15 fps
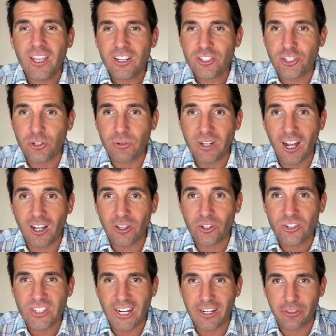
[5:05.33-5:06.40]

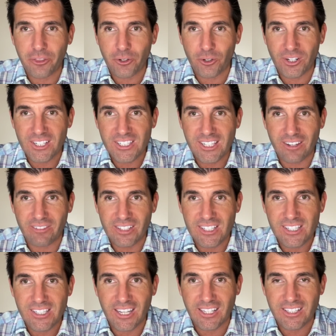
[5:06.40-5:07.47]

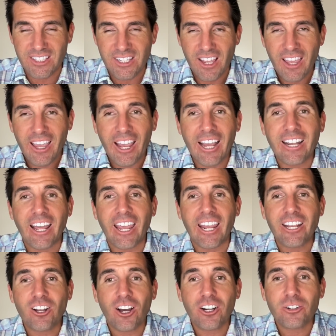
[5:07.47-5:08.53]
$2.37, an
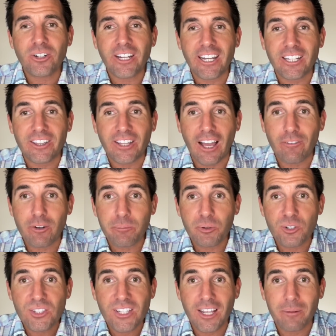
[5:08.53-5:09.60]

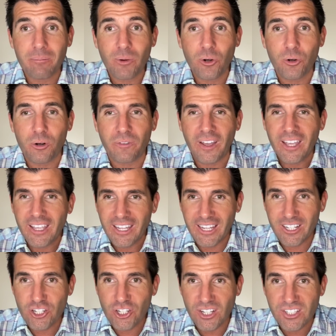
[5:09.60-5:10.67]
811% move in
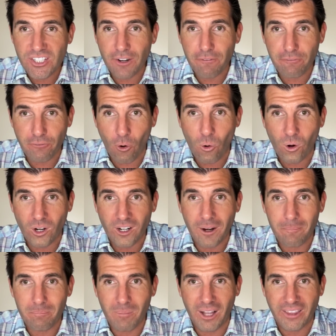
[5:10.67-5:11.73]
just four
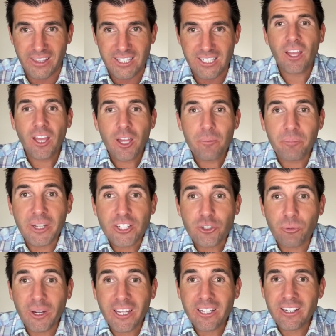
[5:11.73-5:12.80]
months.
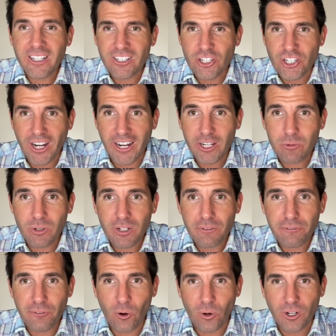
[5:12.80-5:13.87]
Between January
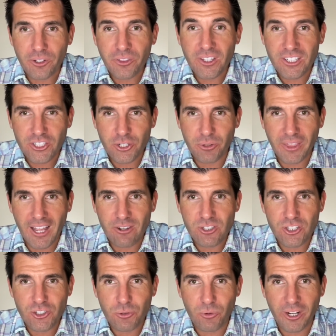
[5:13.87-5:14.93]
4th,
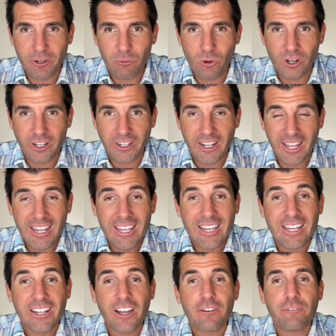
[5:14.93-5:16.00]
2021
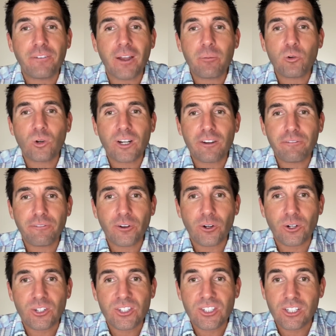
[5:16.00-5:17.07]
and February
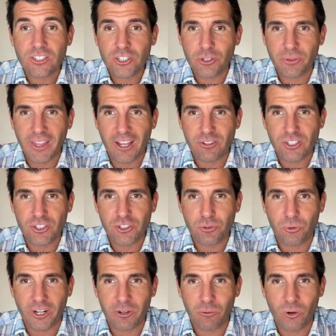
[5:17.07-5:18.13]
1st,
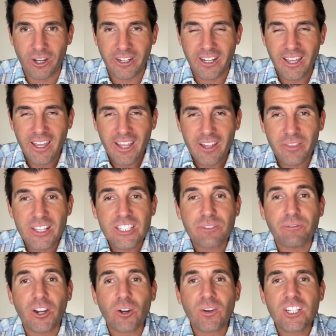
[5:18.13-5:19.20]
2021, this
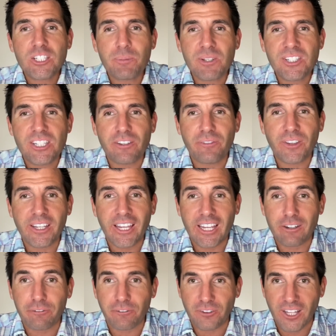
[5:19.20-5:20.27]
very specific
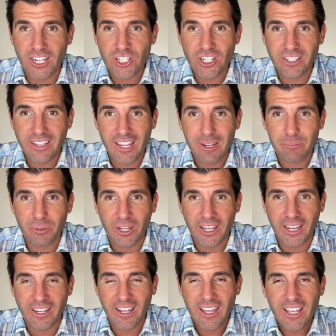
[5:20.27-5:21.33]
inflation game
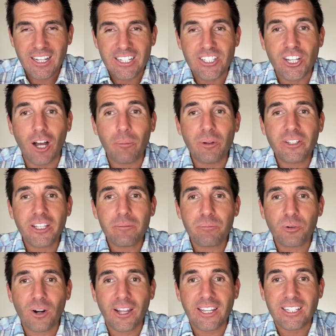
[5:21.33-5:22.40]
plan doubled in
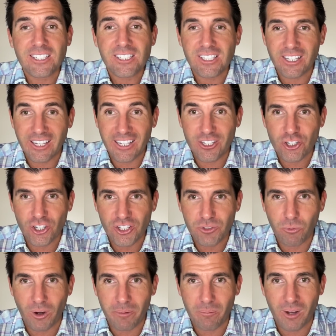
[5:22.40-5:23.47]
price in just
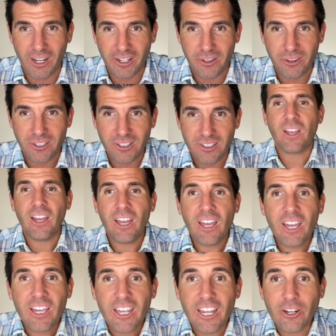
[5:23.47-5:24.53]
one month.
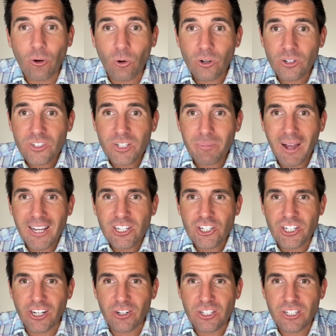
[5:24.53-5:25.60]
In order to buy
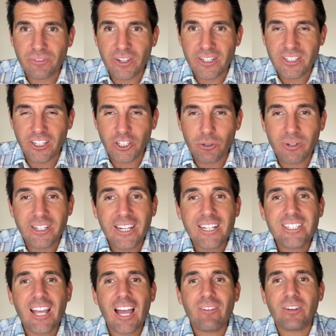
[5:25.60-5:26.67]
shares of it, you would need
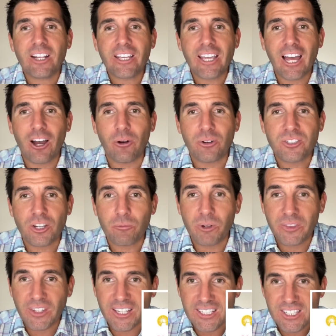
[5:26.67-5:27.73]
to have an account with
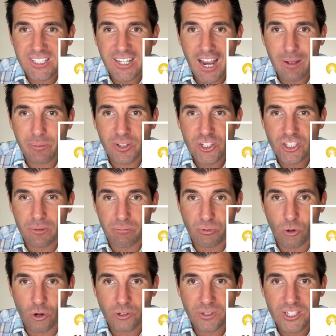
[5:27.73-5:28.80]
the established
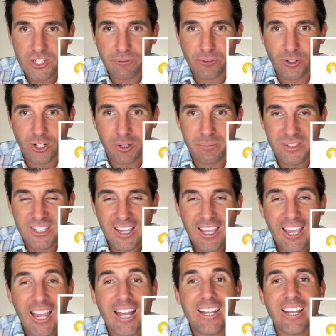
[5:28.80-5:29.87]
brokerage firms
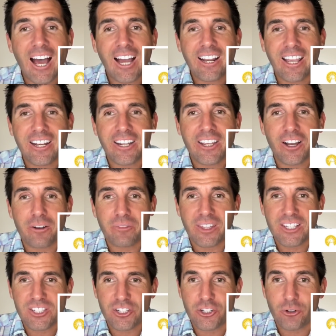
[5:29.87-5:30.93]
and not any of
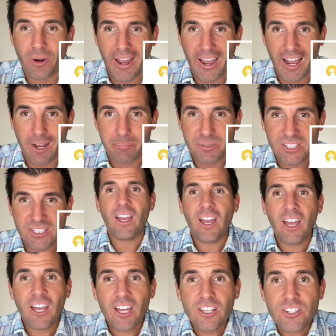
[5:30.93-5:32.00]
these new apps.
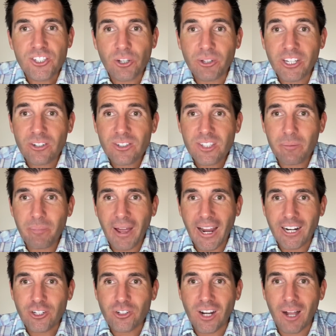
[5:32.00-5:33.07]
So here's the
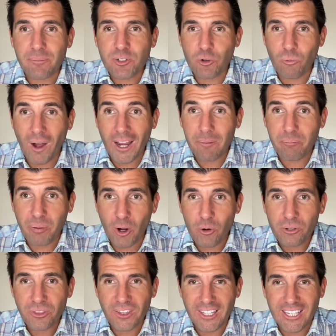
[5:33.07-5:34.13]
backdrop to why
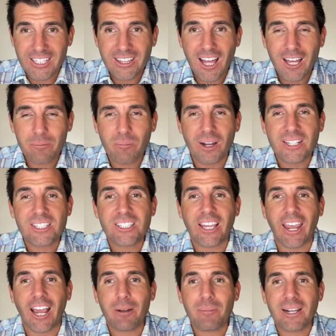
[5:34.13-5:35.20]
both Elon Musk
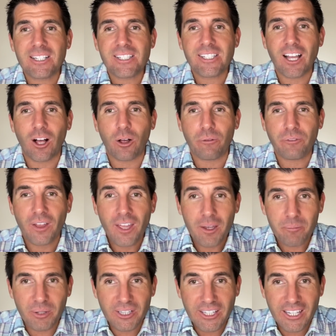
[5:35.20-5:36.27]
and myself
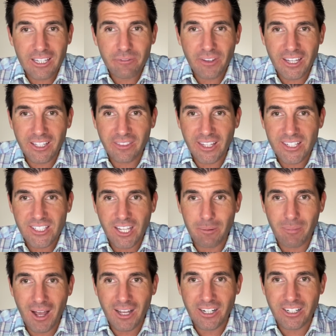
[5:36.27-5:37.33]
believe in these
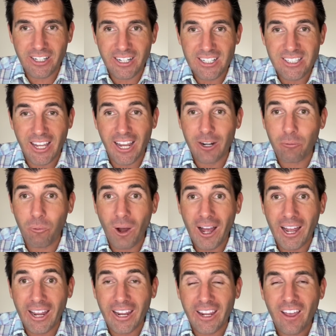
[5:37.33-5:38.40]
commodities and
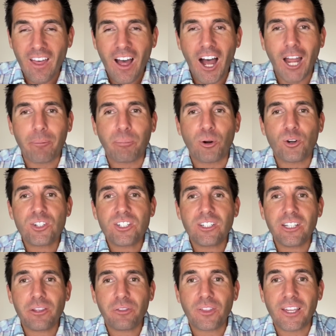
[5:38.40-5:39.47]
why I
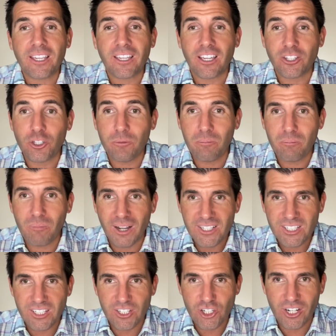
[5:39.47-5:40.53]
personally think you
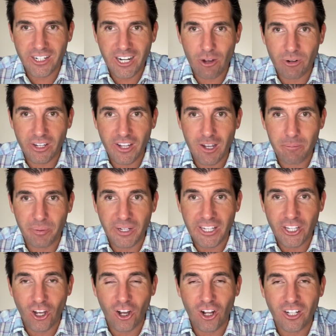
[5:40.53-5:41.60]
must check out a company
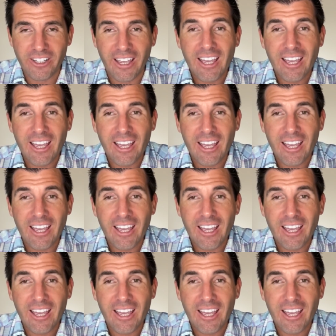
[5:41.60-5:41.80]
called